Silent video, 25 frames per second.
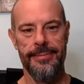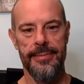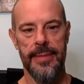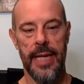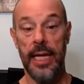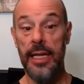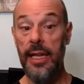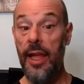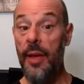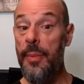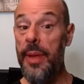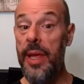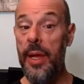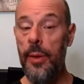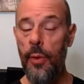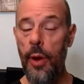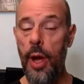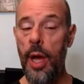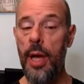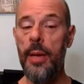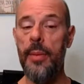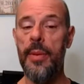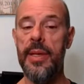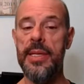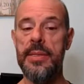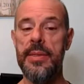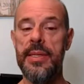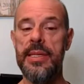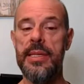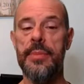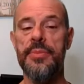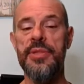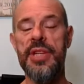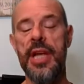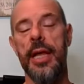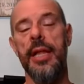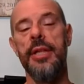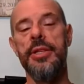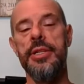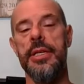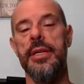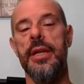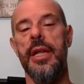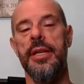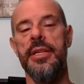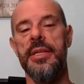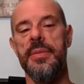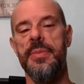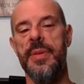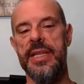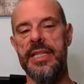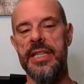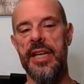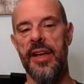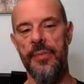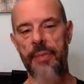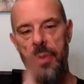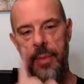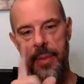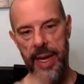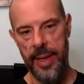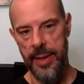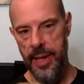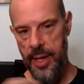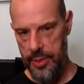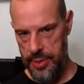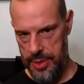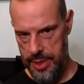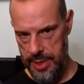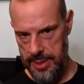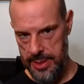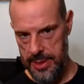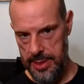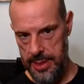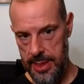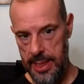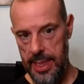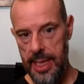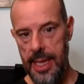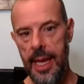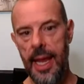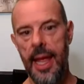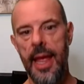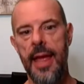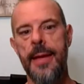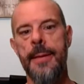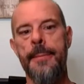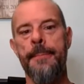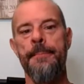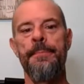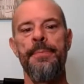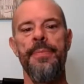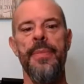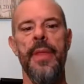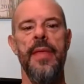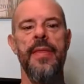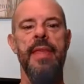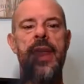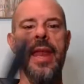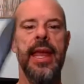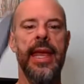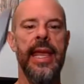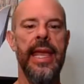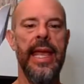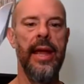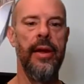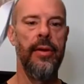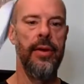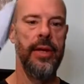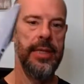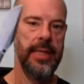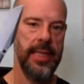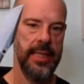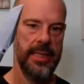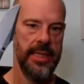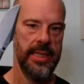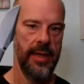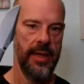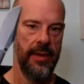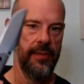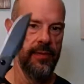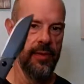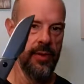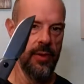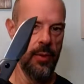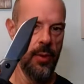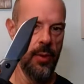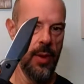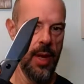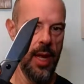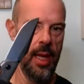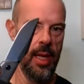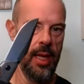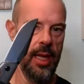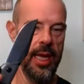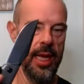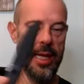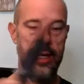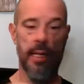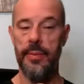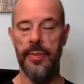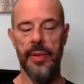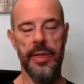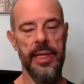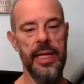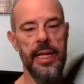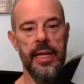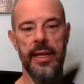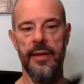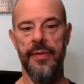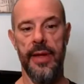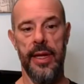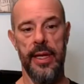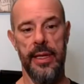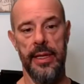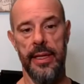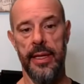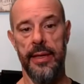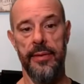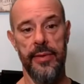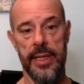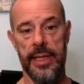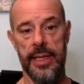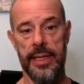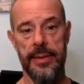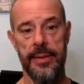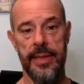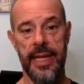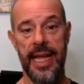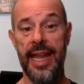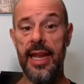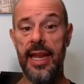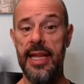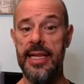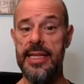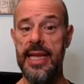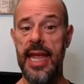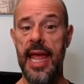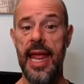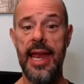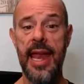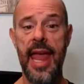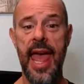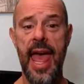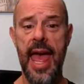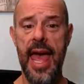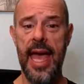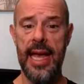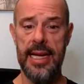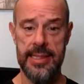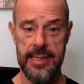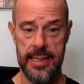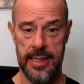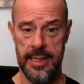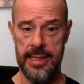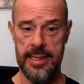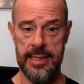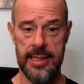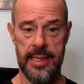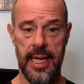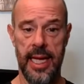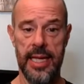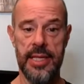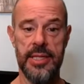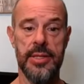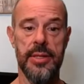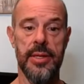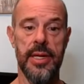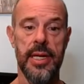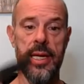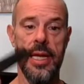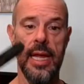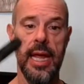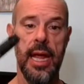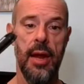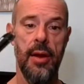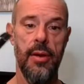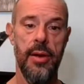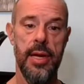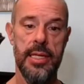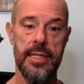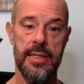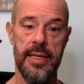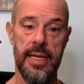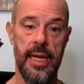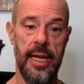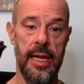I love being wrong because it means I'm challenging not just myself, but my notions. And then I carried this thing for a while and completely fell in love with it. It is an excellent slicer. It carries.